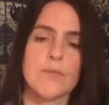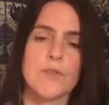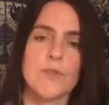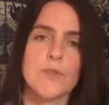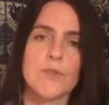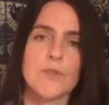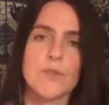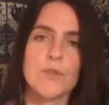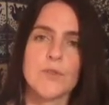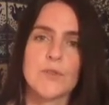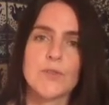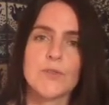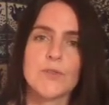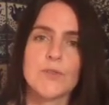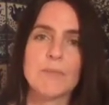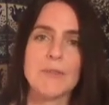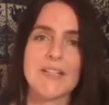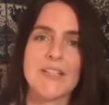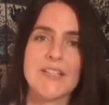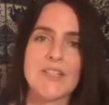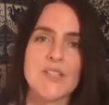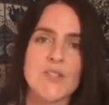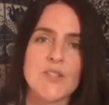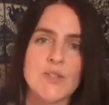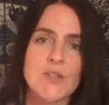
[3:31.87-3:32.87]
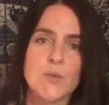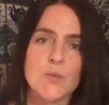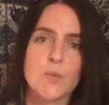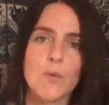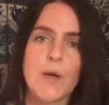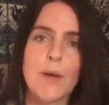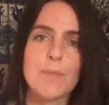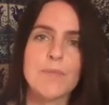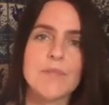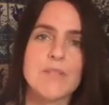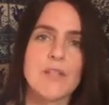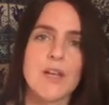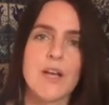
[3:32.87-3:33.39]
sort of being
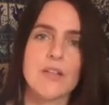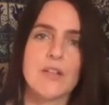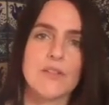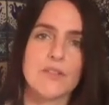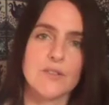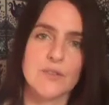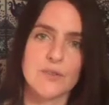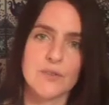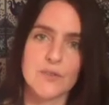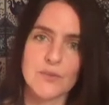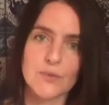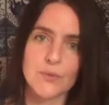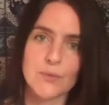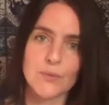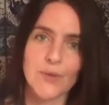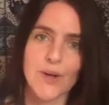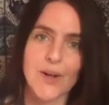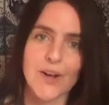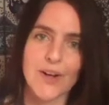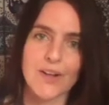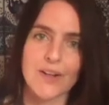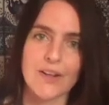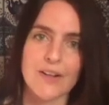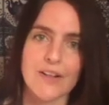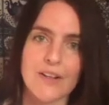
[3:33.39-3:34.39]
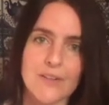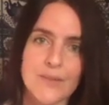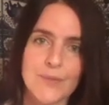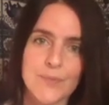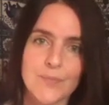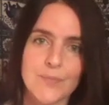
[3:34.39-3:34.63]
swept under the rug.